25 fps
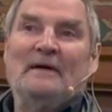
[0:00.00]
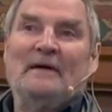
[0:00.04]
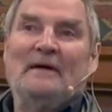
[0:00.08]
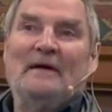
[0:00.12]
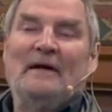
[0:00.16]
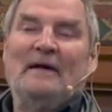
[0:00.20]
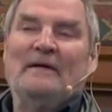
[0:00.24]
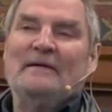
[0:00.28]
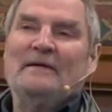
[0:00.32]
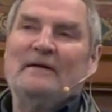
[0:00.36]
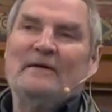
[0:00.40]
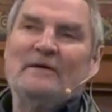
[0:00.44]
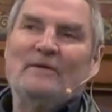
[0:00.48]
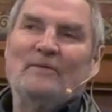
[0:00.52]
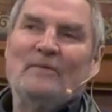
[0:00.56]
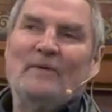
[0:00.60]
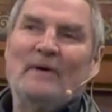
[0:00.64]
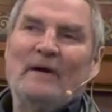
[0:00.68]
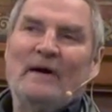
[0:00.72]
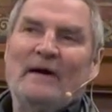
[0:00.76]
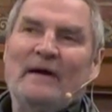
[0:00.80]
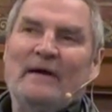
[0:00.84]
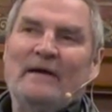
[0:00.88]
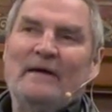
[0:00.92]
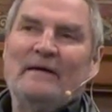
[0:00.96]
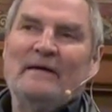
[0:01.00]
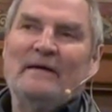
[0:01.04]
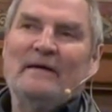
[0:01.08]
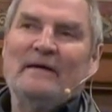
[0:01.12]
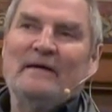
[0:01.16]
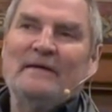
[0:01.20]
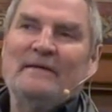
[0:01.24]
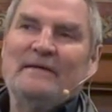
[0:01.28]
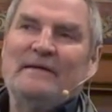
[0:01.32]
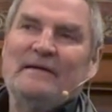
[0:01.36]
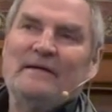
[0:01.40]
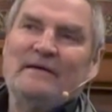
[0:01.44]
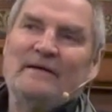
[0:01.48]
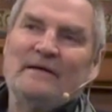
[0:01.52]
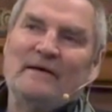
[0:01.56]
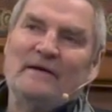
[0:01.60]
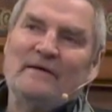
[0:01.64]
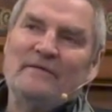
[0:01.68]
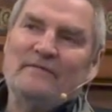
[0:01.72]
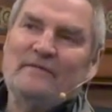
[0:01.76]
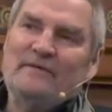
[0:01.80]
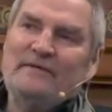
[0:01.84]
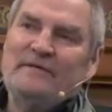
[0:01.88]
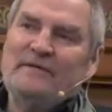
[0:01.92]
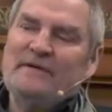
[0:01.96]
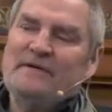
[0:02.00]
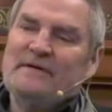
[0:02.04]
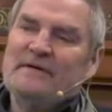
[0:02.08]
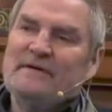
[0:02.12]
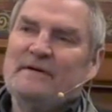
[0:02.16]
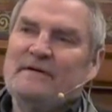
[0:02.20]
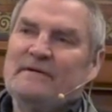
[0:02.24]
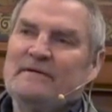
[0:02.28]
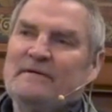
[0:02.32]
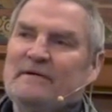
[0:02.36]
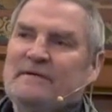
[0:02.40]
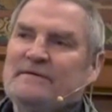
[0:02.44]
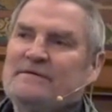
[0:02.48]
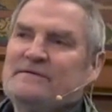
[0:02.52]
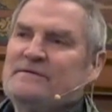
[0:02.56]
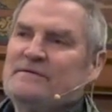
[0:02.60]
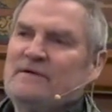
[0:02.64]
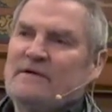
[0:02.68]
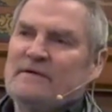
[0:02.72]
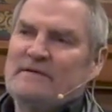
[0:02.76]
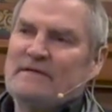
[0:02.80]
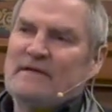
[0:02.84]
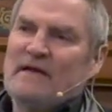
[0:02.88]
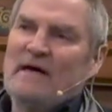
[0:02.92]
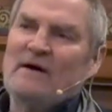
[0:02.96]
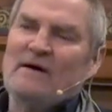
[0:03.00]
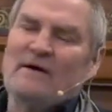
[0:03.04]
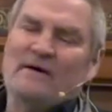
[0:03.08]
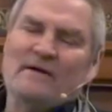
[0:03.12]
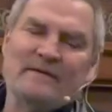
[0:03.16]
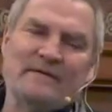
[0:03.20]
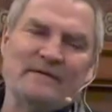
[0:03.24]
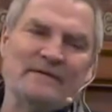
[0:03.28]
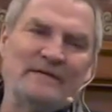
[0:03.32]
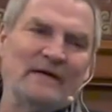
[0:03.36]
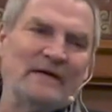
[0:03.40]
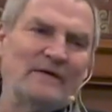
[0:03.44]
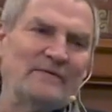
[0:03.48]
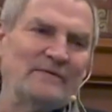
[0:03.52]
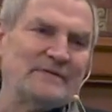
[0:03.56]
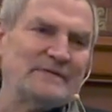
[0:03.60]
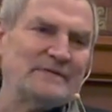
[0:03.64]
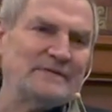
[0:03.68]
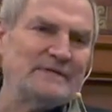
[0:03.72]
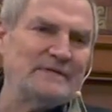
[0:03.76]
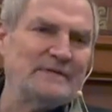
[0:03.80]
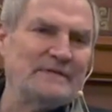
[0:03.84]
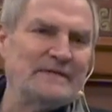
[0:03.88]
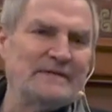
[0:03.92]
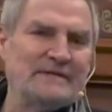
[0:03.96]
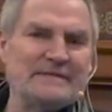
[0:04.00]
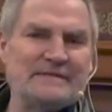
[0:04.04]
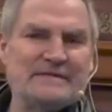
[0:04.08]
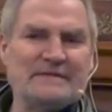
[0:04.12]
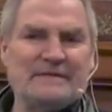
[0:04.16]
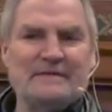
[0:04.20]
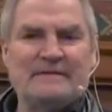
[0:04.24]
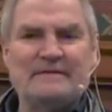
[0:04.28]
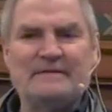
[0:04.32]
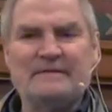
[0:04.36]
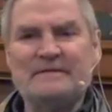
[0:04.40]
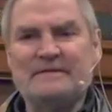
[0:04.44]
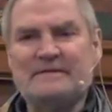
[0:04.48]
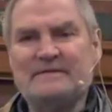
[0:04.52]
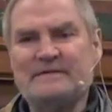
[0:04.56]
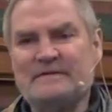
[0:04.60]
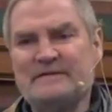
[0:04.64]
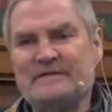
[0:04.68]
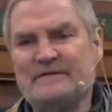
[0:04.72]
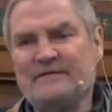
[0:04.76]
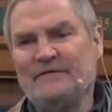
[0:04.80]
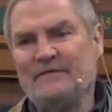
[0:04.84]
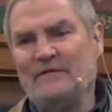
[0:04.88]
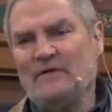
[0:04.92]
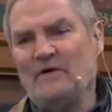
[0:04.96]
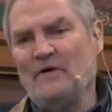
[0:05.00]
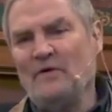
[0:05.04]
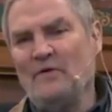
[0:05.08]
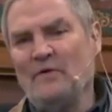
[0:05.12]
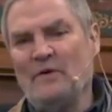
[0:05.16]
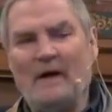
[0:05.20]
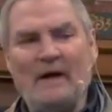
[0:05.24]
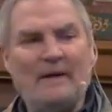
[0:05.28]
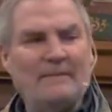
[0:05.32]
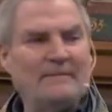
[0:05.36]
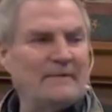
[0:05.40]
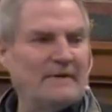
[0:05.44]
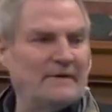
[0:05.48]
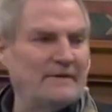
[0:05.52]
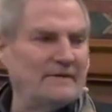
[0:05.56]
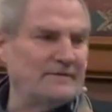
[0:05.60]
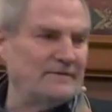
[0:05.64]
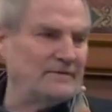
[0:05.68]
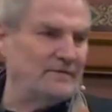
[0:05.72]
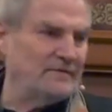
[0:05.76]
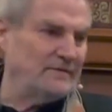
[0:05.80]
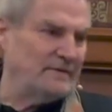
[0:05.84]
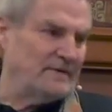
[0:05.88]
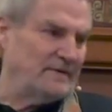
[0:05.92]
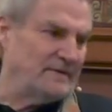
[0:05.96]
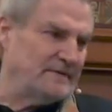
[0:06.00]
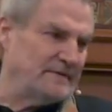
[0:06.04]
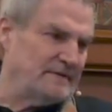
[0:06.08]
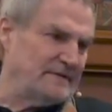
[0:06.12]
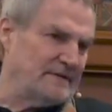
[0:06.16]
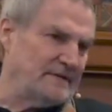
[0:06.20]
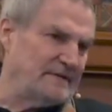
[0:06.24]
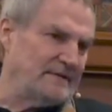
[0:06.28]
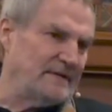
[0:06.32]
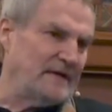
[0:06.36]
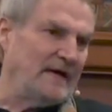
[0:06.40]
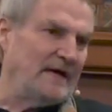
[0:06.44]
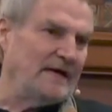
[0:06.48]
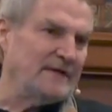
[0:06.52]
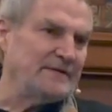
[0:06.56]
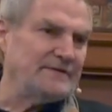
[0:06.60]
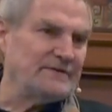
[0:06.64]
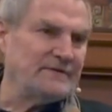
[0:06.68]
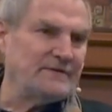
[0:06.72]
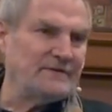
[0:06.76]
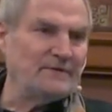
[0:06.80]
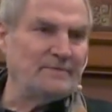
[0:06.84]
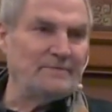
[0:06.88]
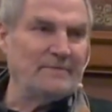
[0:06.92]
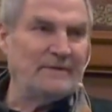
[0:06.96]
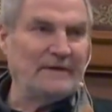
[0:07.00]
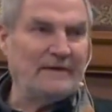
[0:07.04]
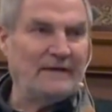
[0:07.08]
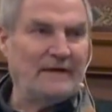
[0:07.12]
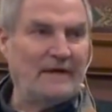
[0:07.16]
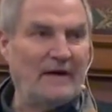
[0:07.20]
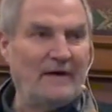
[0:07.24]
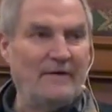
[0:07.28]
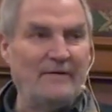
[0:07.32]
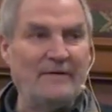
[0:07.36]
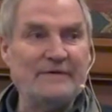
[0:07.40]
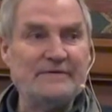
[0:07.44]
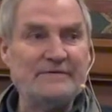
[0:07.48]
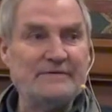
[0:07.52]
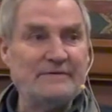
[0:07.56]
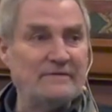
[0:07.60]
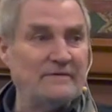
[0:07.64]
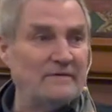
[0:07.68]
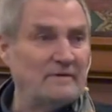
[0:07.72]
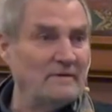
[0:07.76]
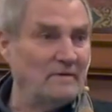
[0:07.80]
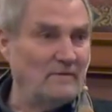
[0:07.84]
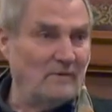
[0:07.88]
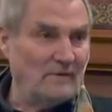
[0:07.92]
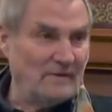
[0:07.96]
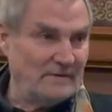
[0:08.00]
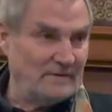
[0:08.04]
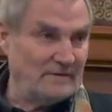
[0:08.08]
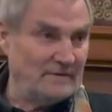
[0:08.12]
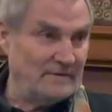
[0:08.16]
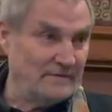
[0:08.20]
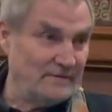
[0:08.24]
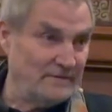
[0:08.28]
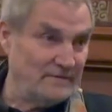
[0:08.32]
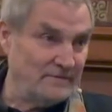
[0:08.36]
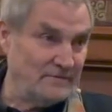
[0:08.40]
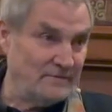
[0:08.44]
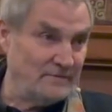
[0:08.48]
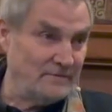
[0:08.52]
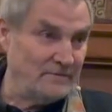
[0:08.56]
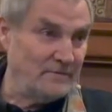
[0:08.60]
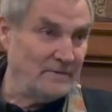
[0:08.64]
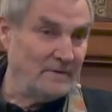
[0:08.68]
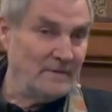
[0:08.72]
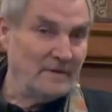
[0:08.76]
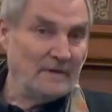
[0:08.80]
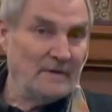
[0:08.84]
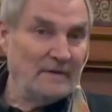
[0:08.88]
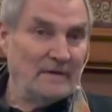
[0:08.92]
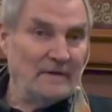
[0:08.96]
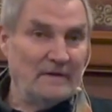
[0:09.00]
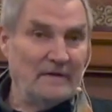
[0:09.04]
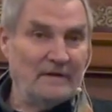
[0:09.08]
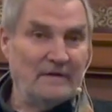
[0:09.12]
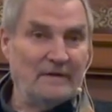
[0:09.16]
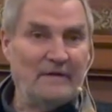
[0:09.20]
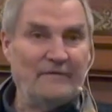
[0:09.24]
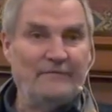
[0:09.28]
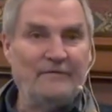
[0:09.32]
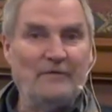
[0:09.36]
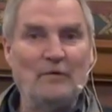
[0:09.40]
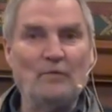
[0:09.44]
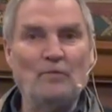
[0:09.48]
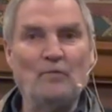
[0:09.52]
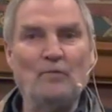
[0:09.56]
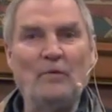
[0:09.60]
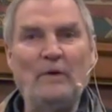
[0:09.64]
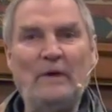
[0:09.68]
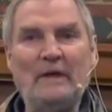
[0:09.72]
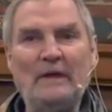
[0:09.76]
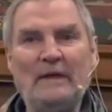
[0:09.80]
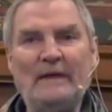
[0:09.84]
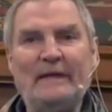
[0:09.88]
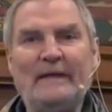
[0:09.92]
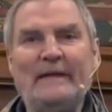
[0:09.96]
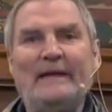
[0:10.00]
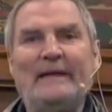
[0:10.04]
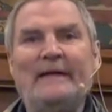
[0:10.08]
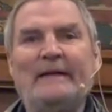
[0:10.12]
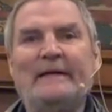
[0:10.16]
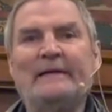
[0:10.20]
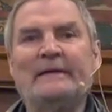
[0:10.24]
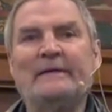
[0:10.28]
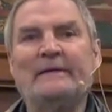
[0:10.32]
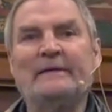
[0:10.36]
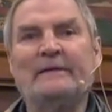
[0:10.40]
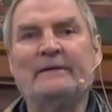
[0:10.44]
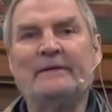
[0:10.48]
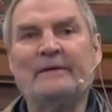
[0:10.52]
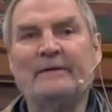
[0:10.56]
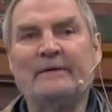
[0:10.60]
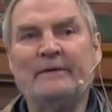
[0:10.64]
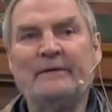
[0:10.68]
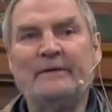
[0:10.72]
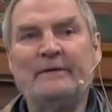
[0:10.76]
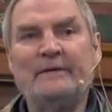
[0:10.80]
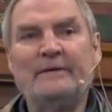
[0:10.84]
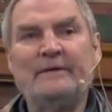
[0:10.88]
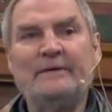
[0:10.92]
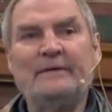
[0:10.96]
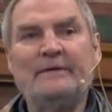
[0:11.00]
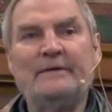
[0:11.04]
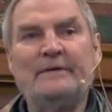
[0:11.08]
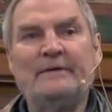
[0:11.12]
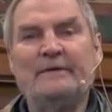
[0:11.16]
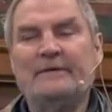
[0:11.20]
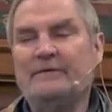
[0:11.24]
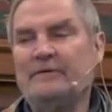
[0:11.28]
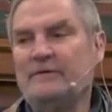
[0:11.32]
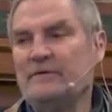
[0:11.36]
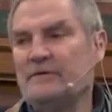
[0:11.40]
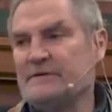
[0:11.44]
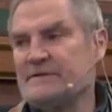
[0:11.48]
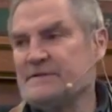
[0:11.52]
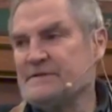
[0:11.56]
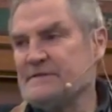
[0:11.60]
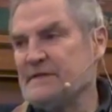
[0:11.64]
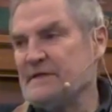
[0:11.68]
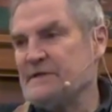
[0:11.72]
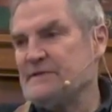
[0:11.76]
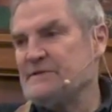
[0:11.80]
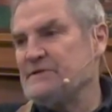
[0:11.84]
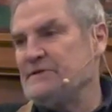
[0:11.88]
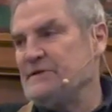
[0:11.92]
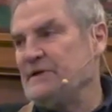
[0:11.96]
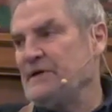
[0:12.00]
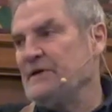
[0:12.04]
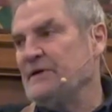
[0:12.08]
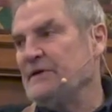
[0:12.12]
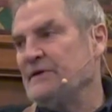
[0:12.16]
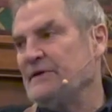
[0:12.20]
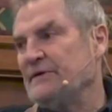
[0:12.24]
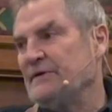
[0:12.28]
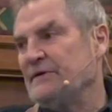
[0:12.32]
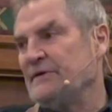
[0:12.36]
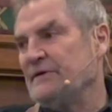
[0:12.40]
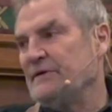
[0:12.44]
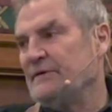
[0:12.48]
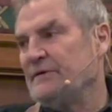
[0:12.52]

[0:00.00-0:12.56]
and in a way, I think everything, and it's not Tao, the Taoist thing is that there's this flow happening and there's a dance and you're being carried, so you don't know what you're going to do. If you're really in your Sesshin,